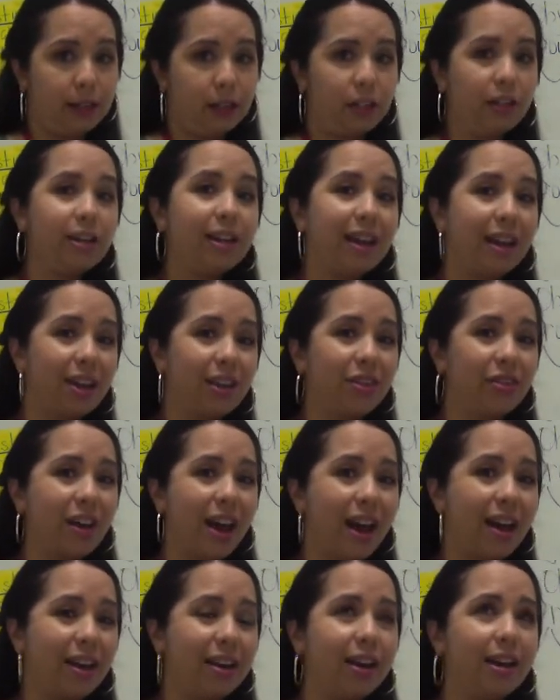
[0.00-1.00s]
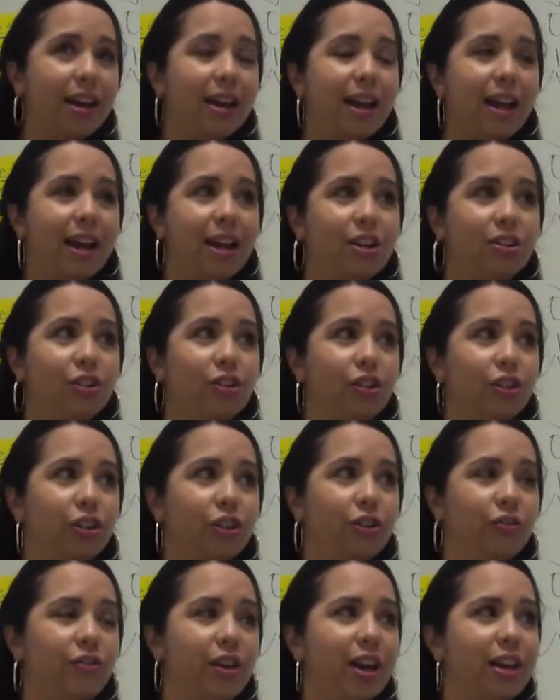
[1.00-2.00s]
to get that
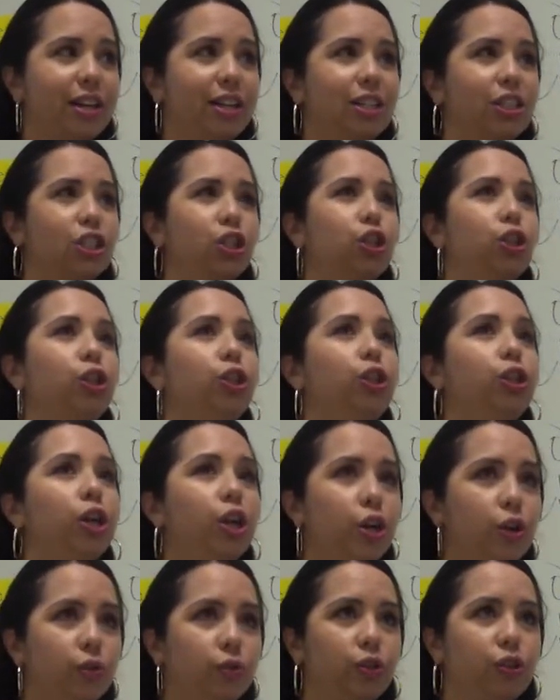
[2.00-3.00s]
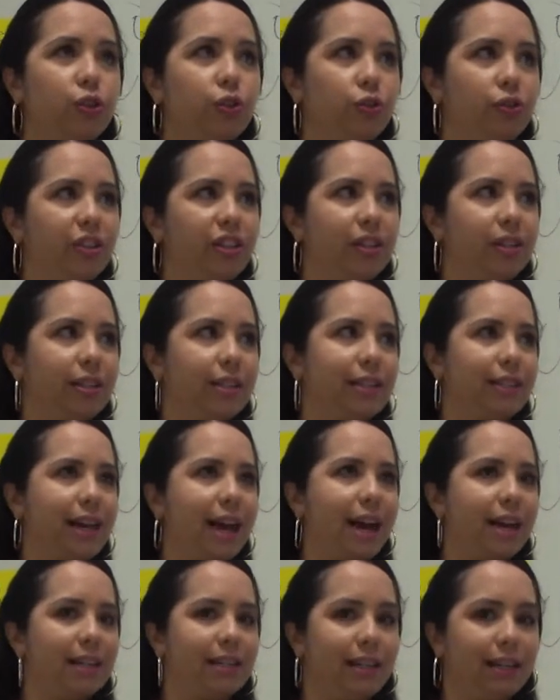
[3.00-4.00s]
answer that is close to the
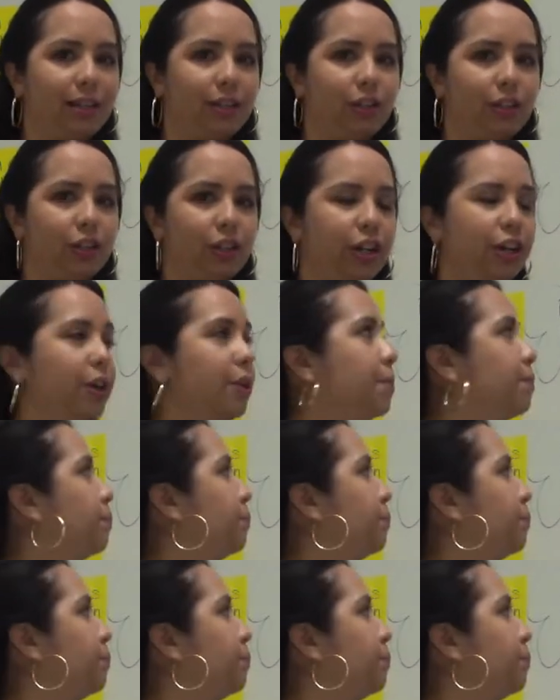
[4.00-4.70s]
exact answer.